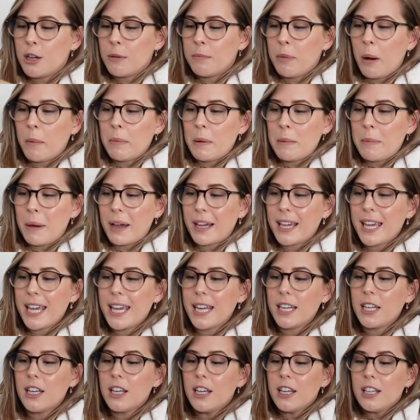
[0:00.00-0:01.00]
can pop it back
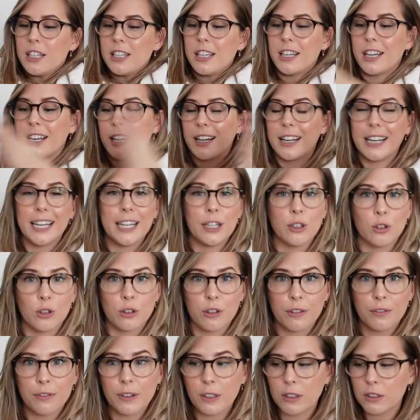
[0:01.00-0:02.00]
in, you can clean all
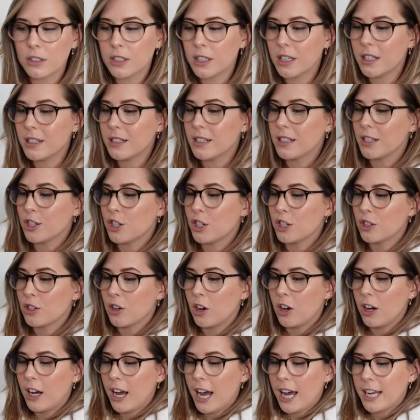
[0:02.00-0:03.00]
the filters. She's
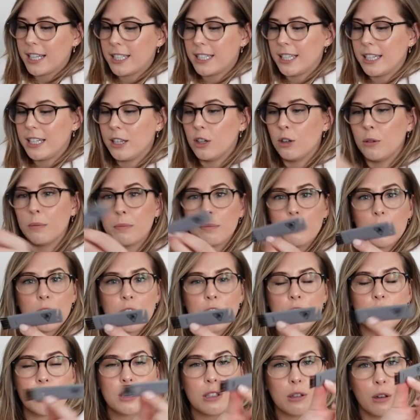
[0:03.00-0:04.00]
got a handy little
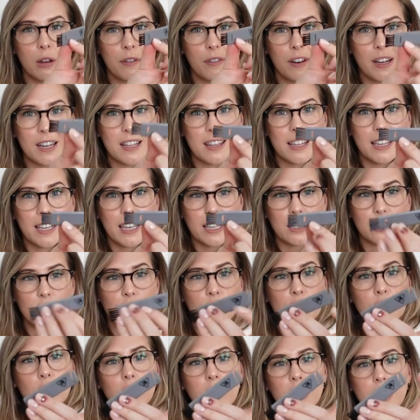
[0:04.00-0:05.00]
brush, so if anything gets
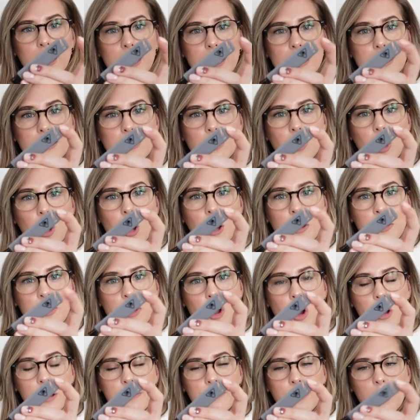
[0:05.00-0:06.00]
stuck, it's got a
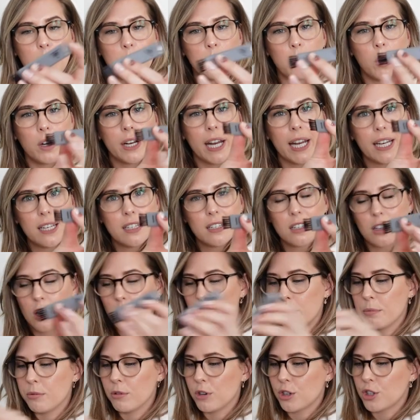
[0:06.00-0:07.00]
knife on one end,
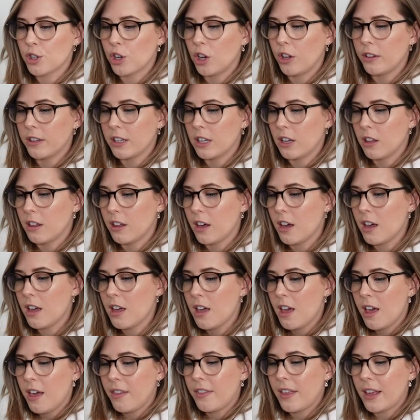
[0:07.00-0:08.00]
a brush on the other,
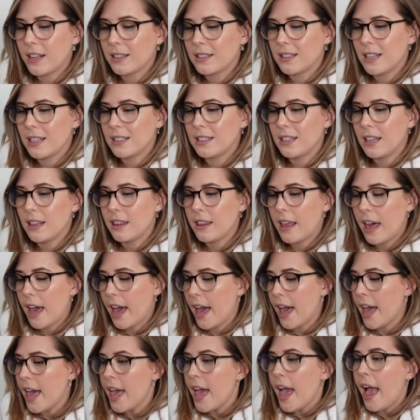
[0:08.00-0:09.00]
that sits in
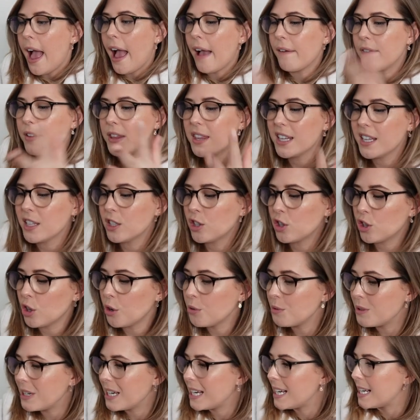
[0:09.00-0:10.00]
there. Everything's
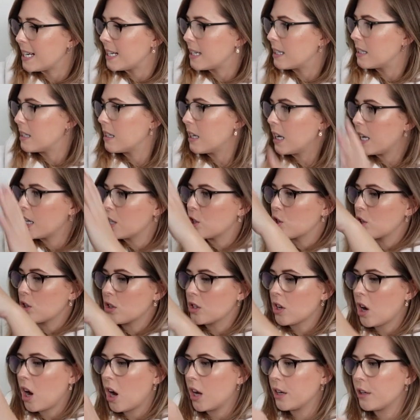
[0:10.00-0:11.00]
so neat, it
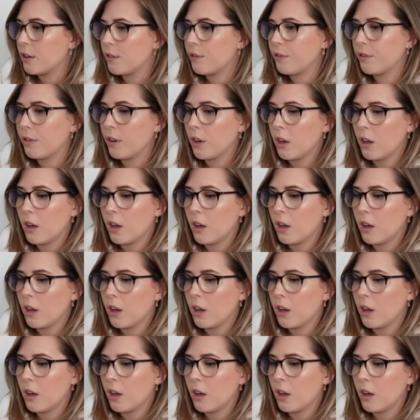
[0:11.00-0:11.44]
just kind of